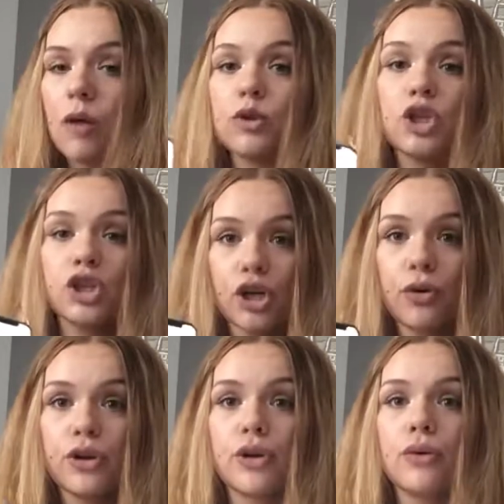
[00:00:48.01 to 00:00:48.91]
to show
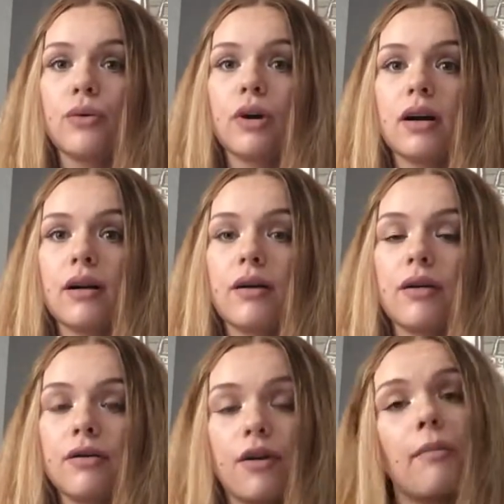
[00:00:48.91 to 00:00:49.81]
you
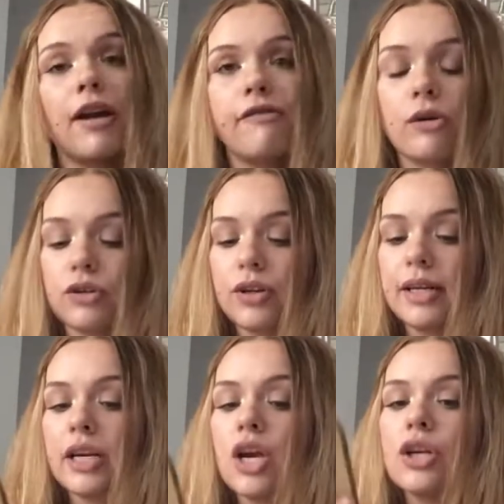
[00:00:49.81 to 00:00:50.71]
from my phone
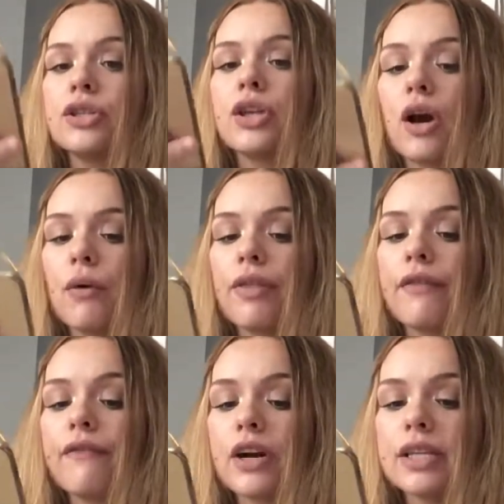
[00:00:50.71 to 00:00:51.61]
screen. So the
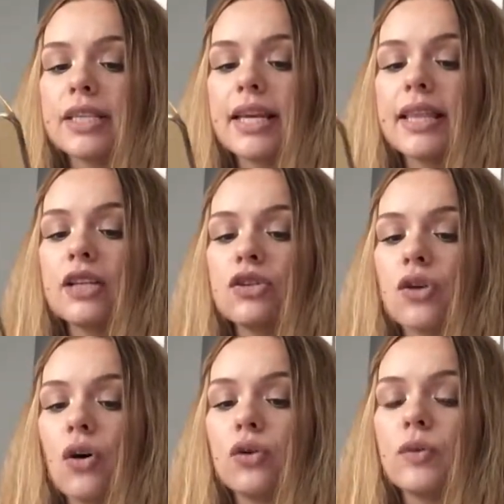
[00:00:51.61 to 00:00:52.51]
first thing that
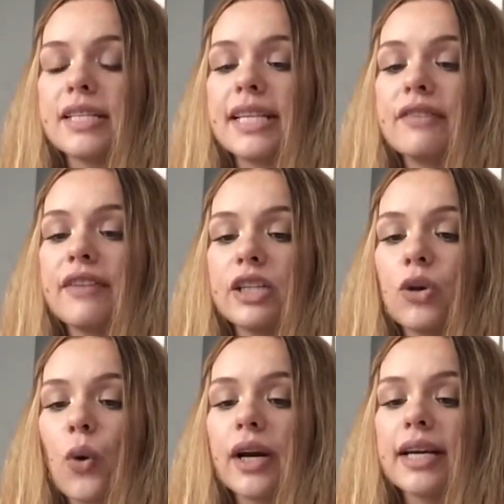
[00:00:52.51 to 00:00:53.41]
sold was this
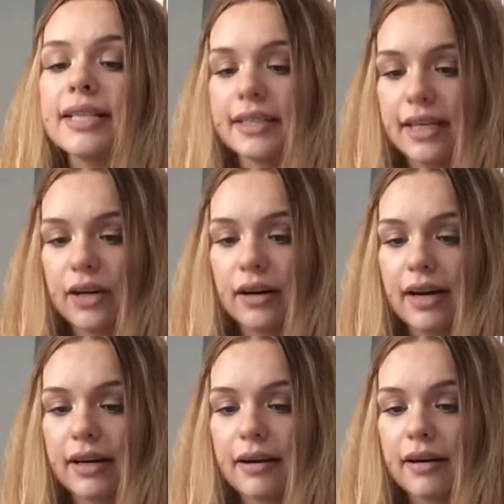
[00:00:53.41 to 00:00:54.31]
Victoria's
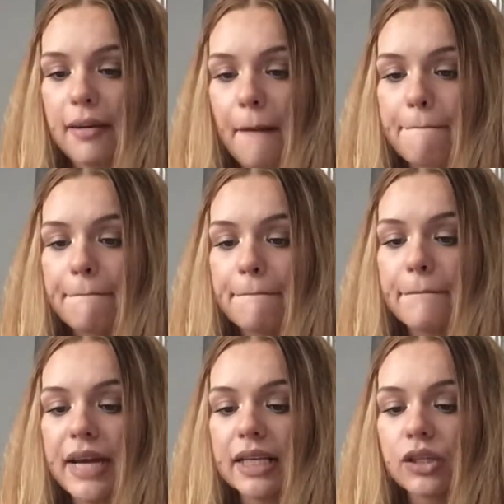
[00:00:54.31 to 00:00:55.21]
Secret
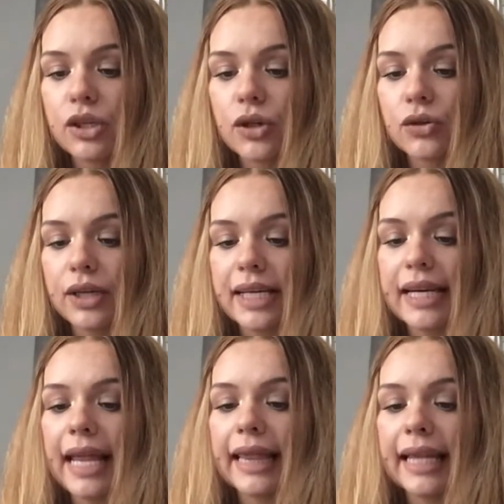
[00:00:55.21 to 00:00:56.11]
mint
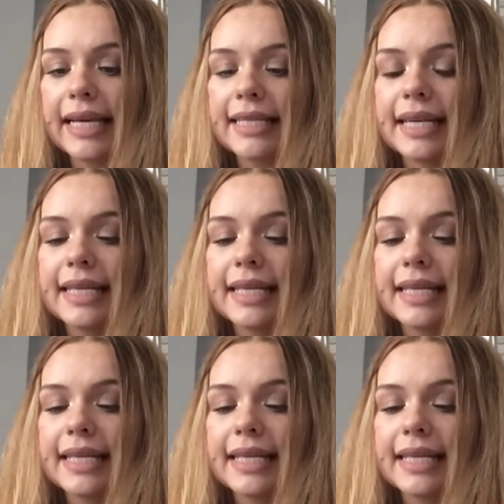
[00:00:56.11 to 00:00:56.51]
green lace